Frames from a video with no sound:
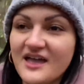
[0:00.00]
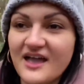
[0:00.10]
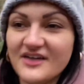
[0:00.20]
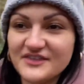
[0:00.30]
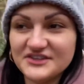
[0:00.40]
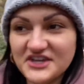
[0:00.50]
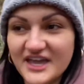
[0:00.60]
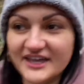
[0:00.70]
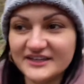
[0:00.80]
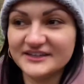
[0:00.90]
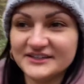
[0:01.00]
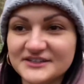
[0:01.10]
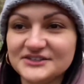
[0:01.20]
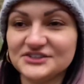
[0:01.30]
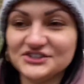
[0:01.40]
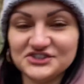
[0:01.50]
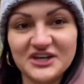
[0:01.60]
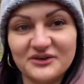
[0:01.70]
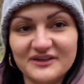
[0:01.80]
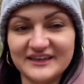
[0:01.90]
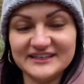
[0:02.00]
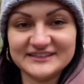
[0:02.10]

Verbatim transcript: And then yeah, just chill I think.